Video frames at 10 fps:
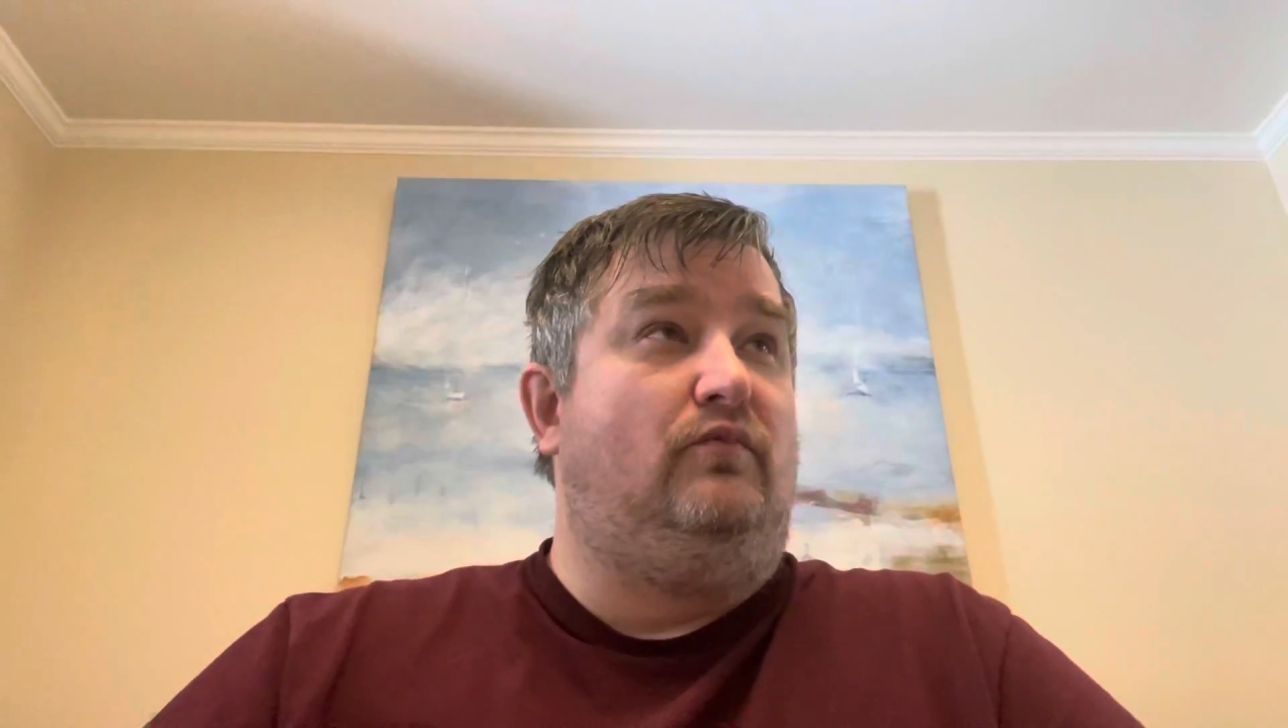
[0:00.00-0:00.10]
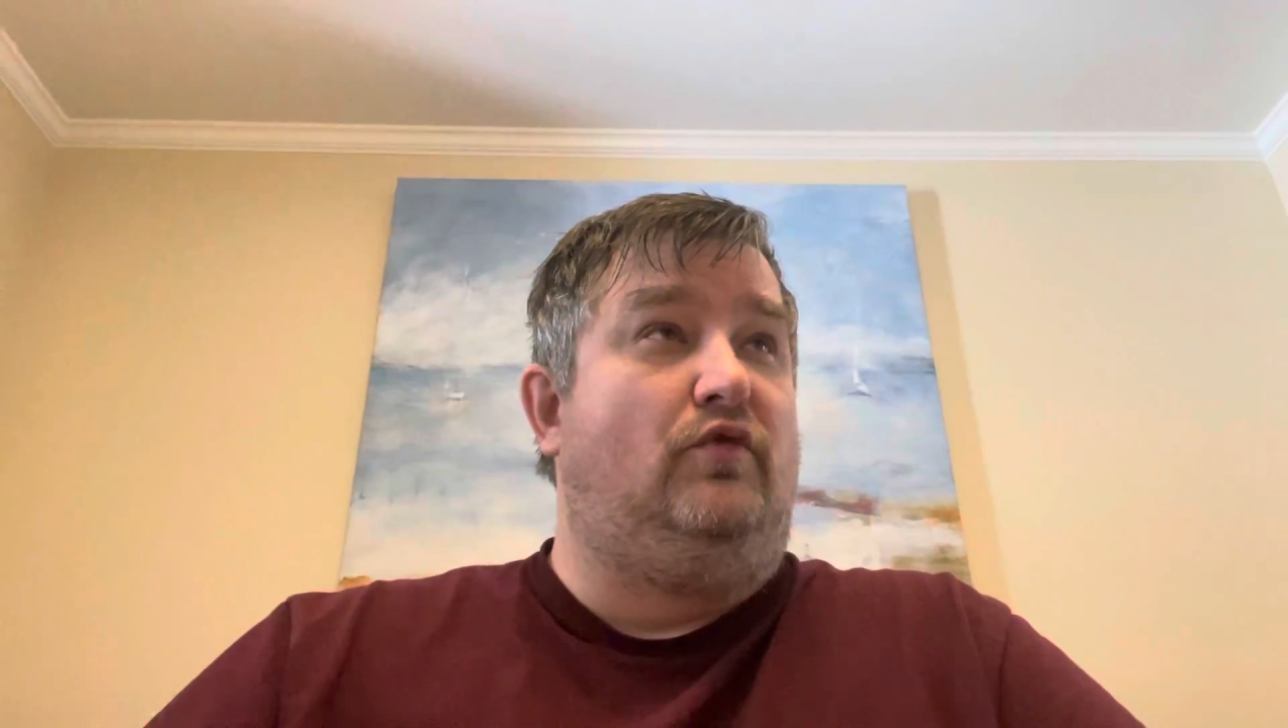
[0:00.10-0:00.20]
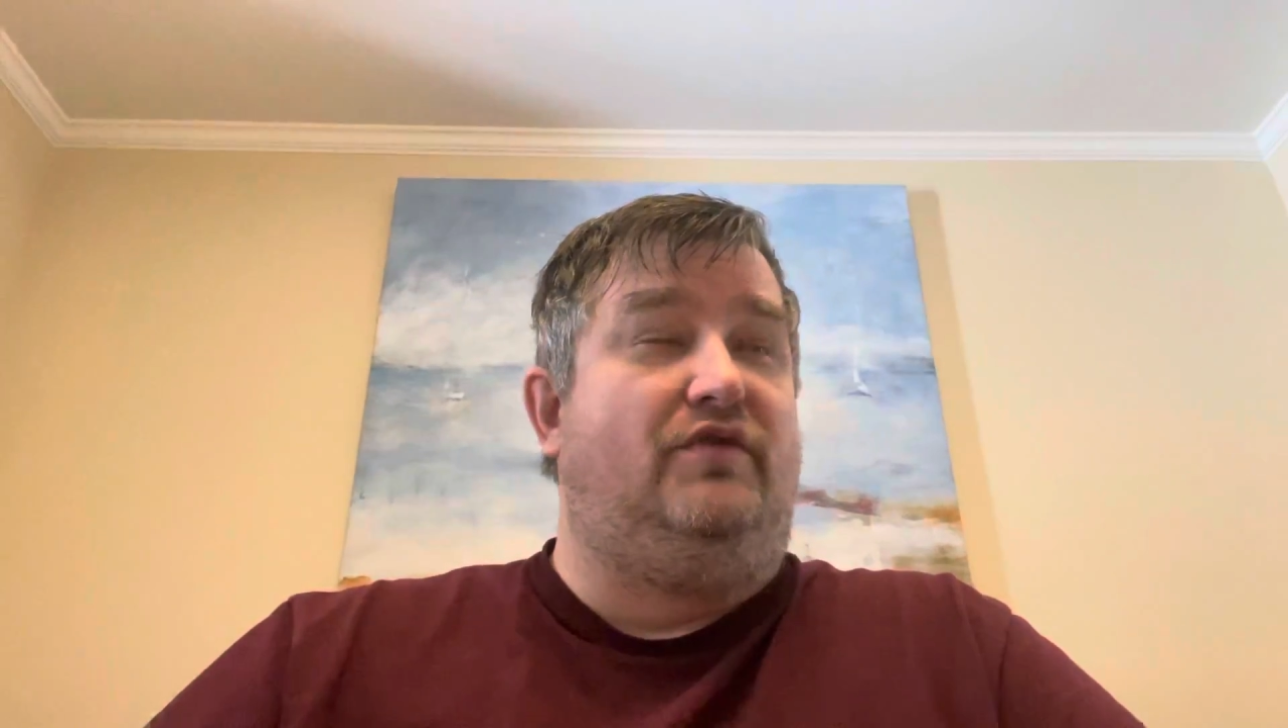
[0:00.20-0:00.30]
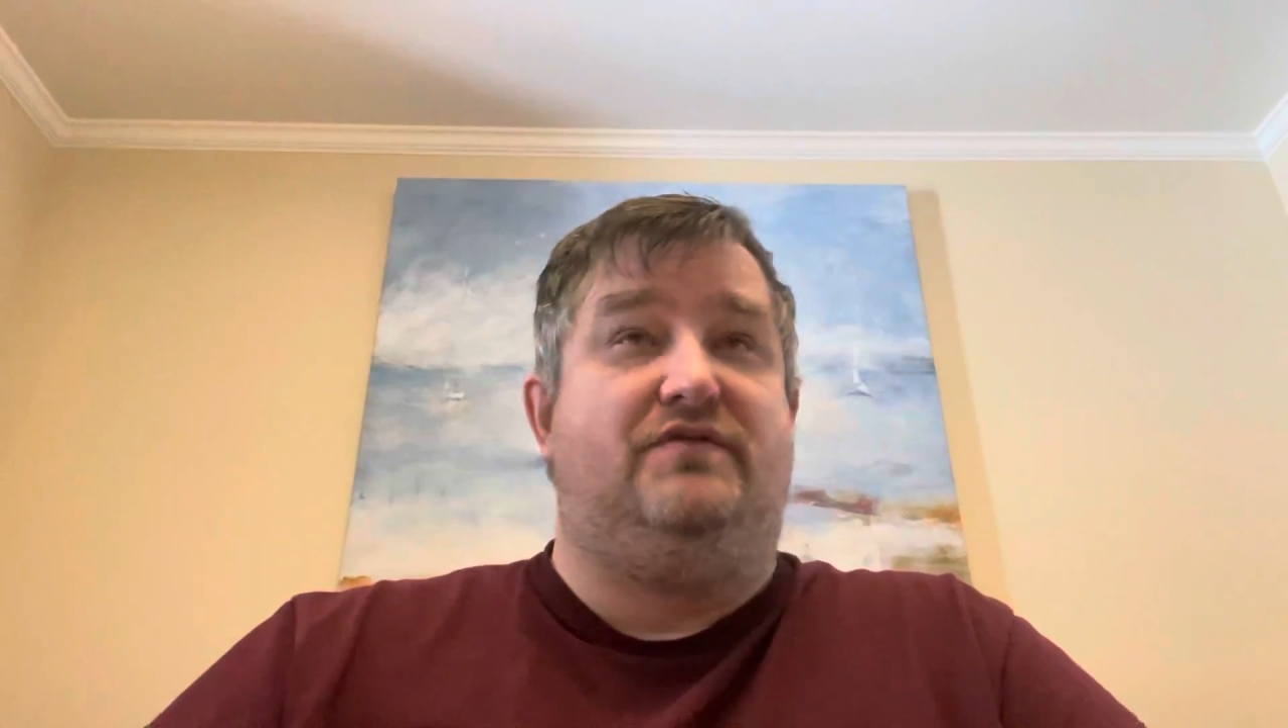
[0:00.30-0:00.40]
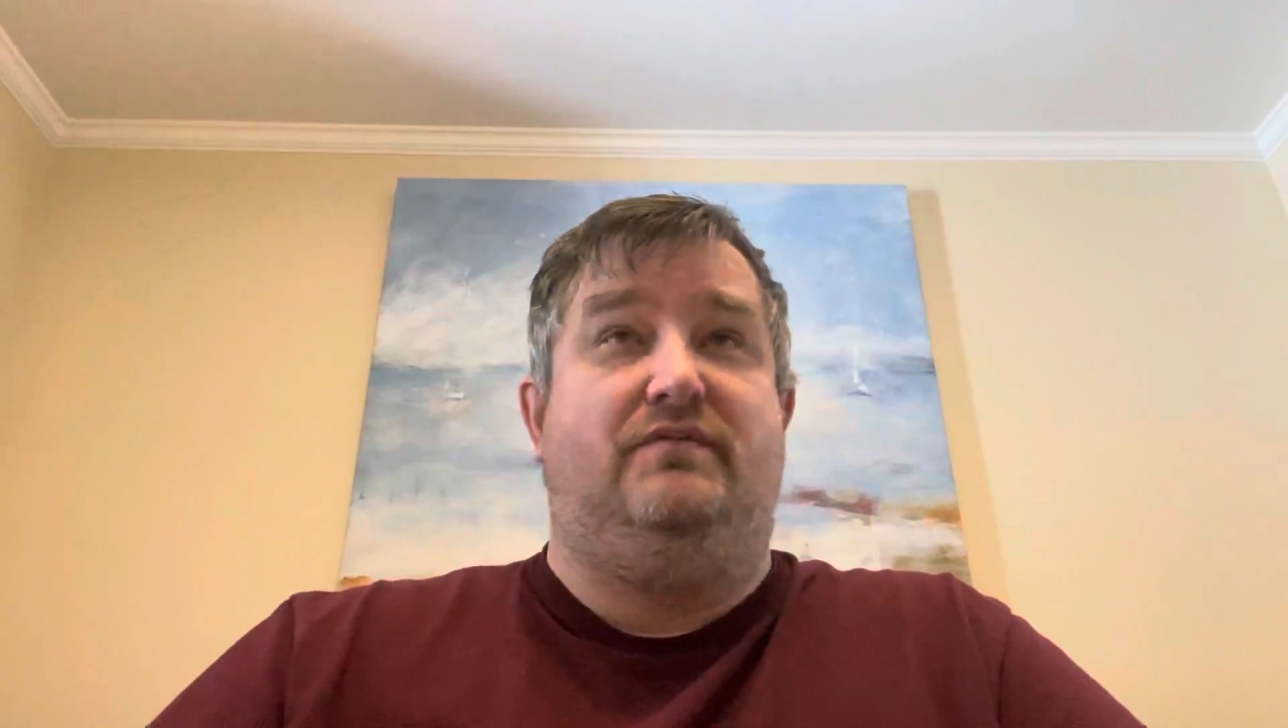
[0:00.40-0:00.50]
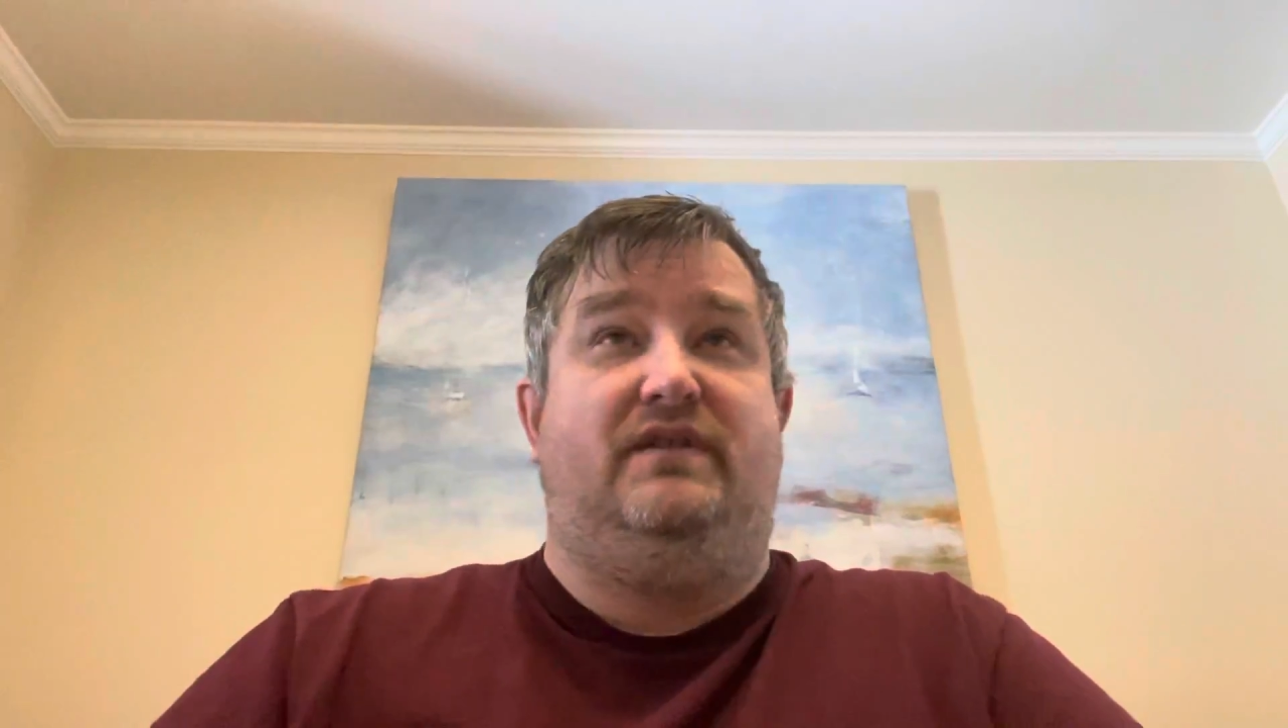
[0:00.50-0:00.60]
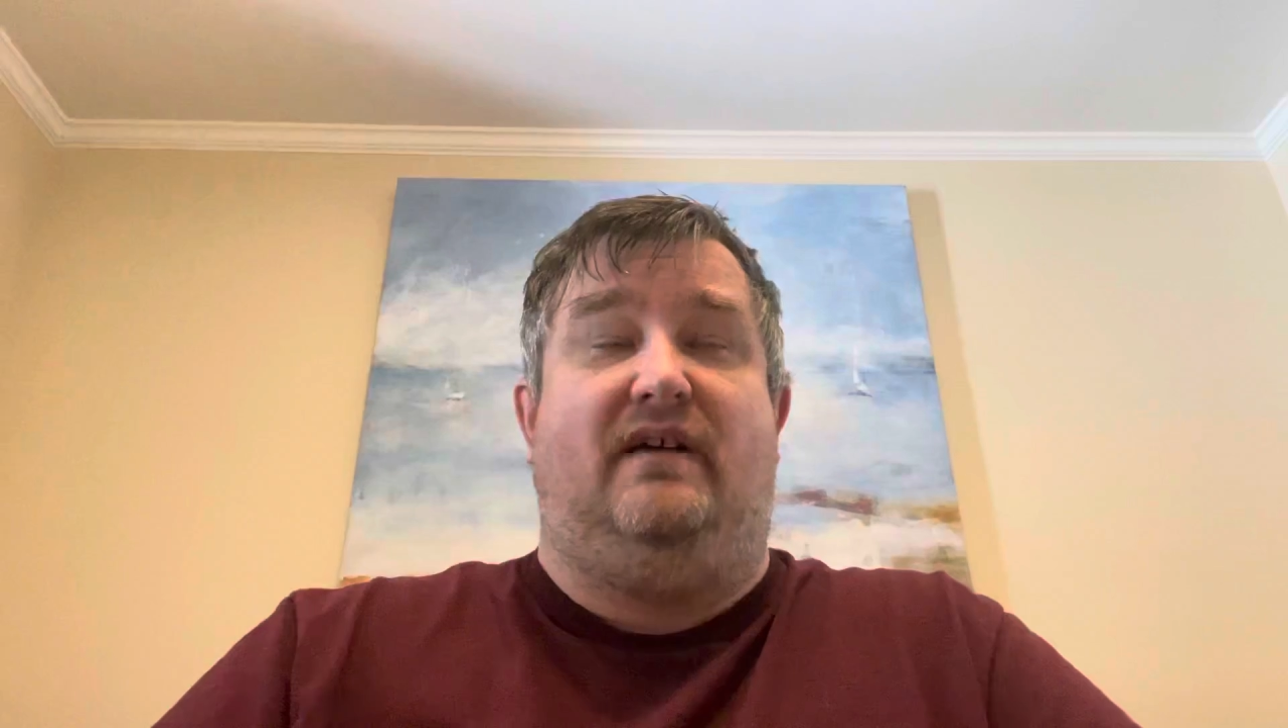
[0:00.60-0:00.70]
words would